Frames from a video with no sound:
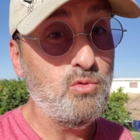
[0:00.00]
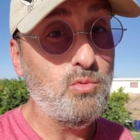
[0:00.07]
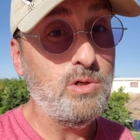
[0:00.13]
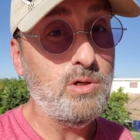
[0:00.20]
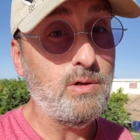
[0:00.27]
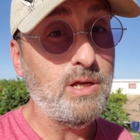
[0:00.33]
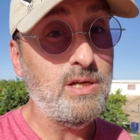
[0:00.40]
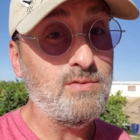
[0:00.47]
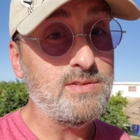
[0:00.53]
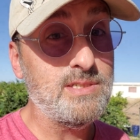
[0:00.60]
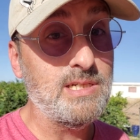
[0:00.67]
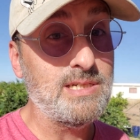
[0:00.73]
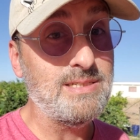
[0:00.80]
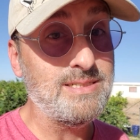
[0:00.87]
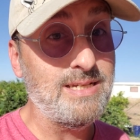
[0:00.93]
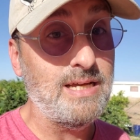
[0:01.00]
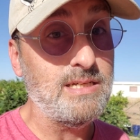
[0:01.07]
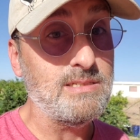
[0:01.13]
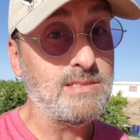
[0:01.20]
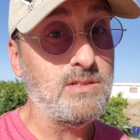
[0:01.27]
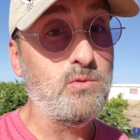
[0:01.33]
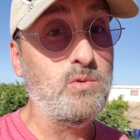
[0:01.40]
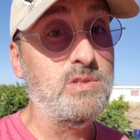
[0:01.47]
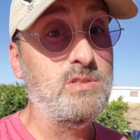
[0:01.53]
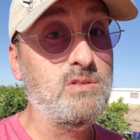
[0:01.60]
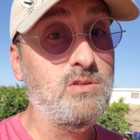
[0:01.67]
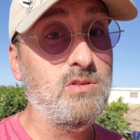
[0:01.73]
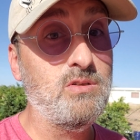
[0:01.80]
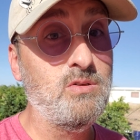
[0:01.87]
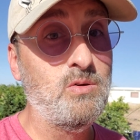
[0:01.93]
will have success. And once
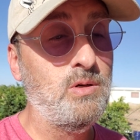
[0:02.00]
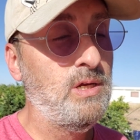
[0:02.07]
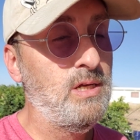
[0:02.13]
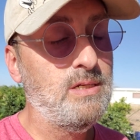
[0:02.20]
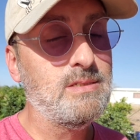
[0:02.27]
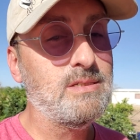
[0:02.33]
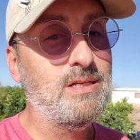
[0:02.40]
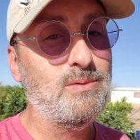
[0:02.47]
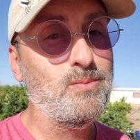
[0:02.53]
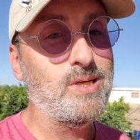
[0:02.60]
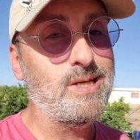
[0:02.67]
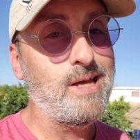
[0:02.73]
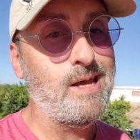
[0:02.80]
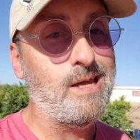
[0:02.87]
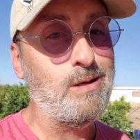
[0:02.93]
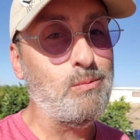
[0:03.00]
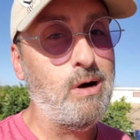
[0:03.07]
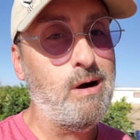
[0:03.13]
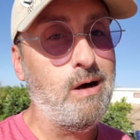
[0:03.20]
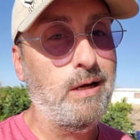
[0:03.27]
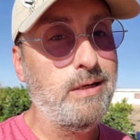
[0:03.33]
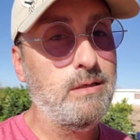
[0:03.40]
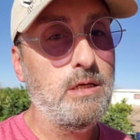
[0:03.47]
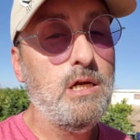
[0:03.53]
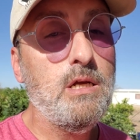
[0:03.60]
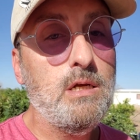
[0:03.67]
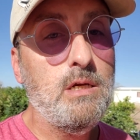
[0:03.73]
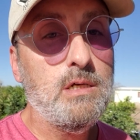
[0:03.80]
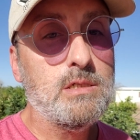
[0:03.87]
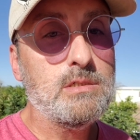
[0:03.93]
you do, it's going to be game on.
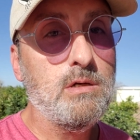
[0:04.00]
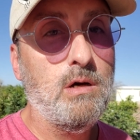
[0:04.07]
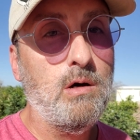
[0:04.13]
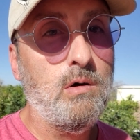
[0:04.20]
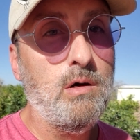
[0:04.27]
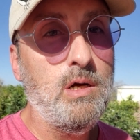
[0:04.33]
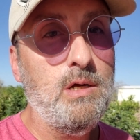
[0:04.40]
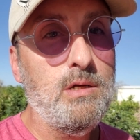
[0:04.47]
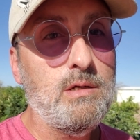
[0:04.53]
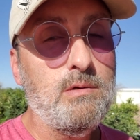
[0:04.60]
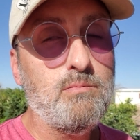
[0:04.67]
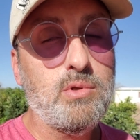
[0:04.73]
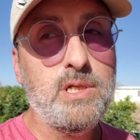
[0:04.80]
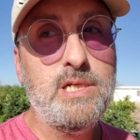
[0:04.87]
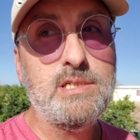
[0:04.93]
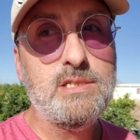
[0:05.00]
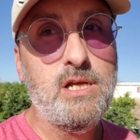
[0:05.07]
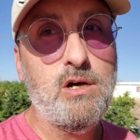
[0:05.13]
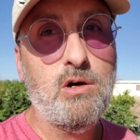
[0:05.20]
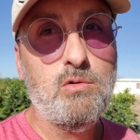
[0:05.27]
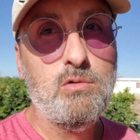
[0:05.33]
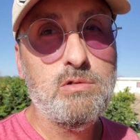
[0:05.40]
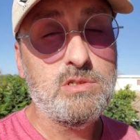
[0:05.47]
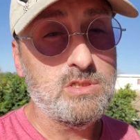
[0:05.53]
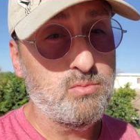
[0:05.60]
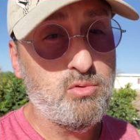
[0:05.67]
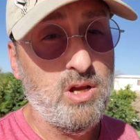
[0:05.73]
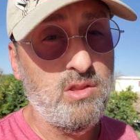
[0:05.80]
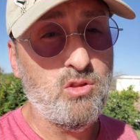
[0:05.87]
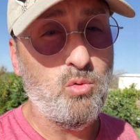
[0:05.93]
So please know,
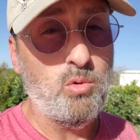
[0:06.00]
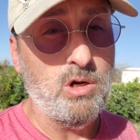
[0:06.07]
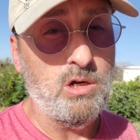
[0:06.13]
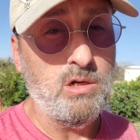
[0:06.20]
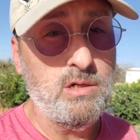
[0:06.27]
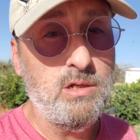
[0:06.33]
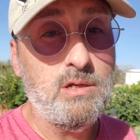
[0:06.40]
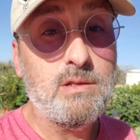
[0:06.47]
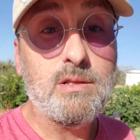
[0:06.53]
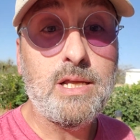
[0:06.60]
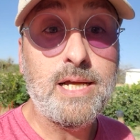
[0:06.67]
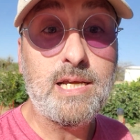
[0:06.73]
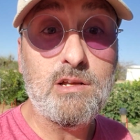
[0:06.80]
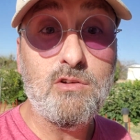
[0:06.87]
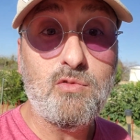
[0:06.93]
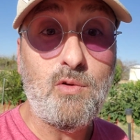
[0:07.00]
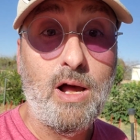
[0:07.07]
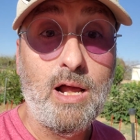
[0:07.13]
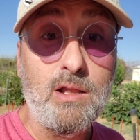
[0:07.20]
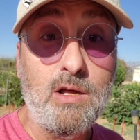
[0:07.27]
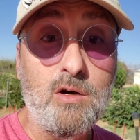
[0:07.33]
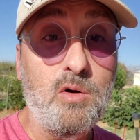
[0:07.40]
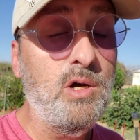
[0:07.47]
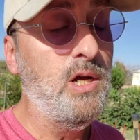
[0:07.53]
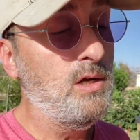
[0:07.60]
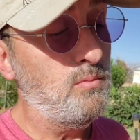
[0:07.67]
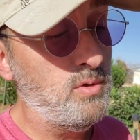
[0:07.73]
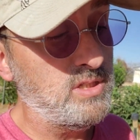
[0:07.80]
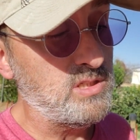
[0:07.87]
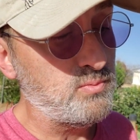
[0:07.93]
spread the word, like and follow,
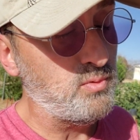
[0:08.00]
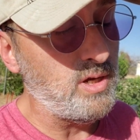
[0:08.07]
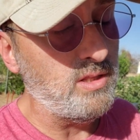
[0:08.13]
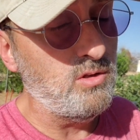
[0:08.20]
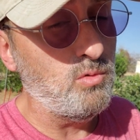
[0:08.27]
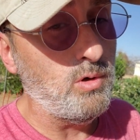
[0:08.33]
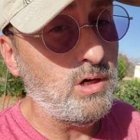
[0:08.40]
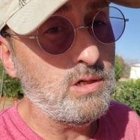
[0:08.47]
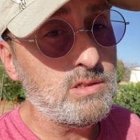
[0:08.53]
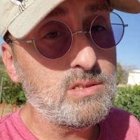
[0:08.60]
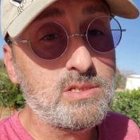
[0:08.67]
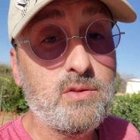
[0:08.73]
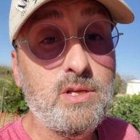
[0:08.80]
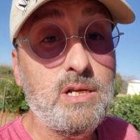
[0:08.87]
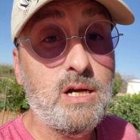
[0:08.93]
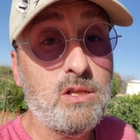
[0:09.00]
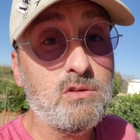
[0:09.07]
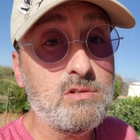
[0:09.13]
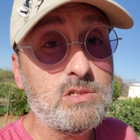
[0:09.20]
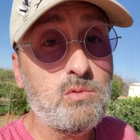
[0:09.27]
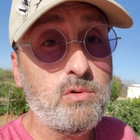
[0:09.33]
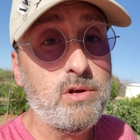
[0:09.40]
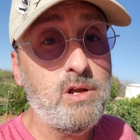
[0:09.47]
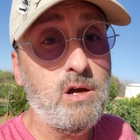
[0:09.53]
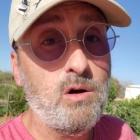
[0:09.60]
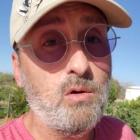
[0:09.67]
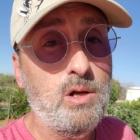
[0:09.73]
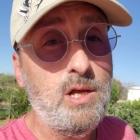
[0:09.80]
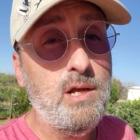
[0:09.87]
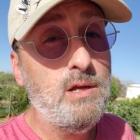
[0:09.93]
but spread the word so that others will
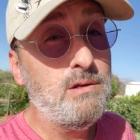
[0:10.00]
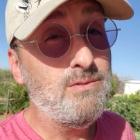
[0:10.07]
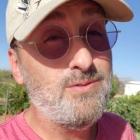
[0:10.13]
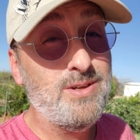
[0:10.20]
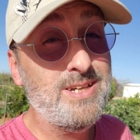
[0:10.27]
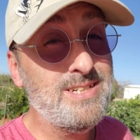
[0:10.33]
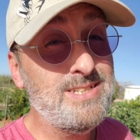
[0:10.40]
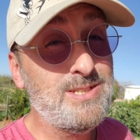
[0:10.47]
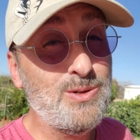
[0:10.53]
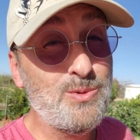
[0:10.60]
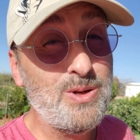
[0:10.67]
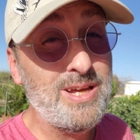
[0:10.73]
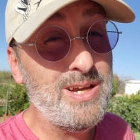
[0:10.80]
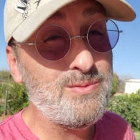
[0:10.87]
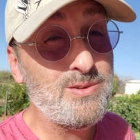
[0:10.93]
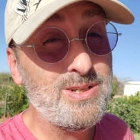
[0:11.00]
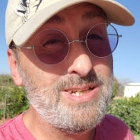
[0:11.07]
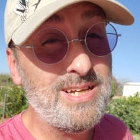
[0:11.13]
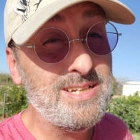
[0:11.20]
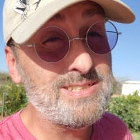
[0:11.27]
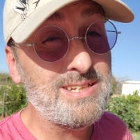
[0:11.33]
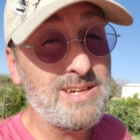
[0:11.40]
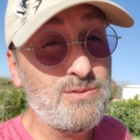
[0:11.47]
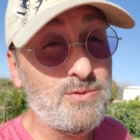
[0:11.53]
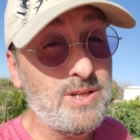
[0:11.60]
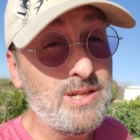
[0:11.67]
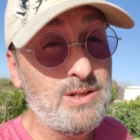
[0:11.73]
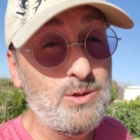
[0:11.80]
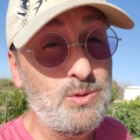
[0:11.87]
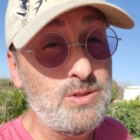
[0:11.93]
know. Figs don't have to taste like
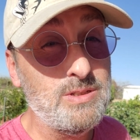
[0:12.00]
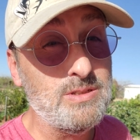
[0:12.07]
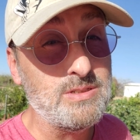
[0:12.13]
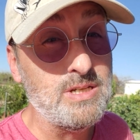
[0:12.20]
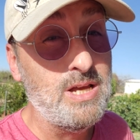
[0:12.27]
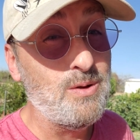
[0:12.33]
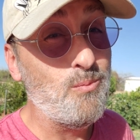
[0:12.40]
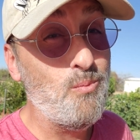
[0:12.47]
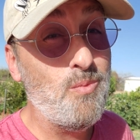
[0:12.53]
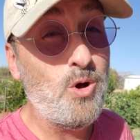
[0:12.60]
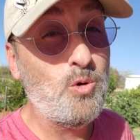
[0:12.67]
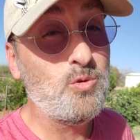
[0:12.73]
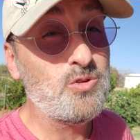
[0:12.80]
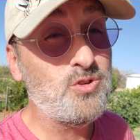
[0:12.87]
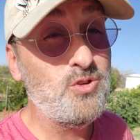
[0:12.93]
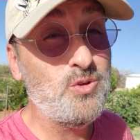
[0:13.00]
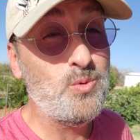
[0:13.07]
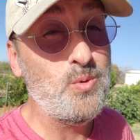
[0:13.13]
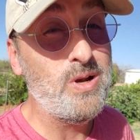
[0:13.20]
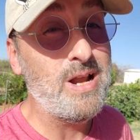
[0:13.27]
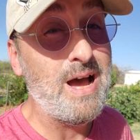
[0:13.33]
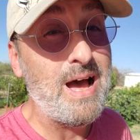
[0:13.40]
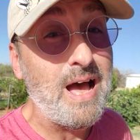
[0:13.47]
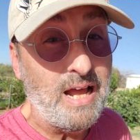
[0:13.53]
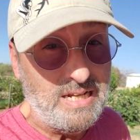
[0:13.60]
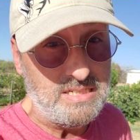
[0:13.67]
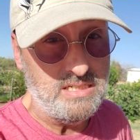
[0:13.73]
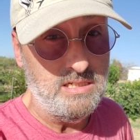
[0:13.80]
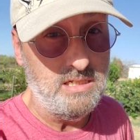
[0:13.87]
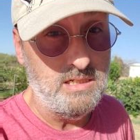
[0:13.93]
Fig Newtons. Most do
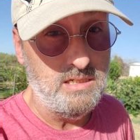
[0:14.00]
not.